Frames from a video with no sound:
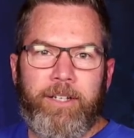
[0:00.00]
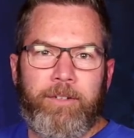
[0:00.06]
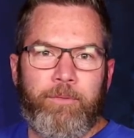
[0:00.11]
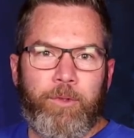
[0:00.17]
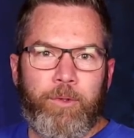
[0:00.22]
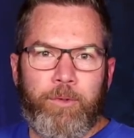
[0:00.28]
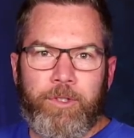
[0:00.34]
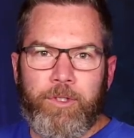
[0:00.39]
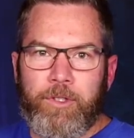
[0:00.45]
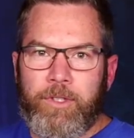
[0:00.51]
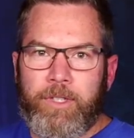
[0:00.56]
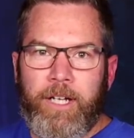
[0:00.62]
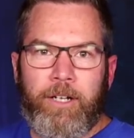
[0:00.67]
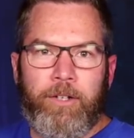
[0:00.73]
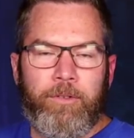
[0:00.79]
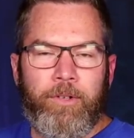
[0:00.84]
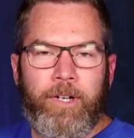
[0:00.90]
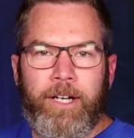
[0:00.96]
and we're just
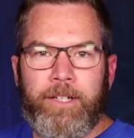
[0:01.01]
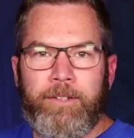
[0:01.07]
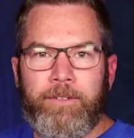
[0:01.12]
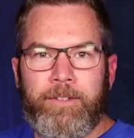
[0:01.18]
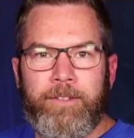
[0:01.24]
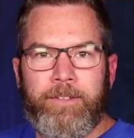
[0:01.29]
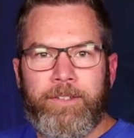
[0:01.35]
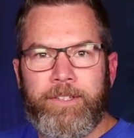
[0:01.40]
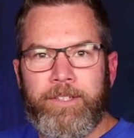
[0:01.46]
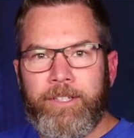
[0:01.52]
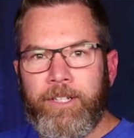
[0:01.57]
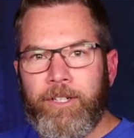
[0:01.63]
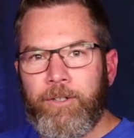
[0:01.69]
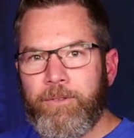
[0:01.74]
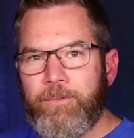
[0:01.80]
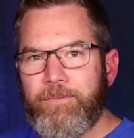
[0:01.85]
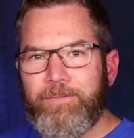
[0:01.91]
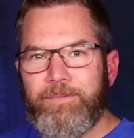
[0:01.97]
out riding, you
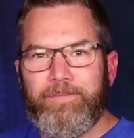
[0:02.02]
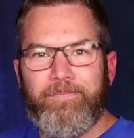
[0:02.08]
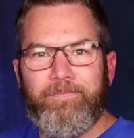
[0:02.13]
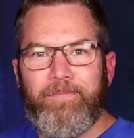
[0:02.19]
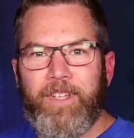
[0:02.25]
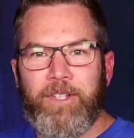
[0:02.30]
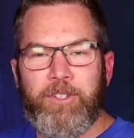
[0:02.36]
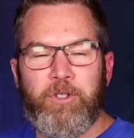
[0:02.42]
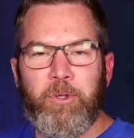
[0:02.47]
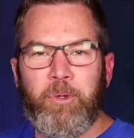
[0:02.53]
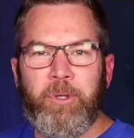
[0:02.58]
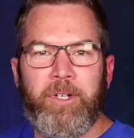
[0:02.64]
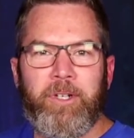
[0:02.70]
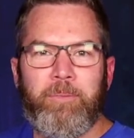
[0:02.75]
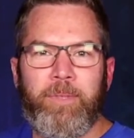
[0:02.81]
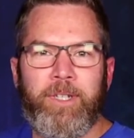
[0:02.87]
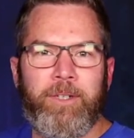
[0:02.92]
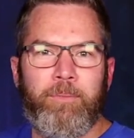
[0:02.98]
know,
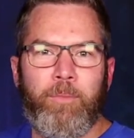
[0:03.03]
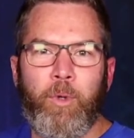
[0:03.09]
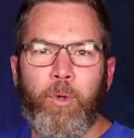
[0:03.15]
enjoying being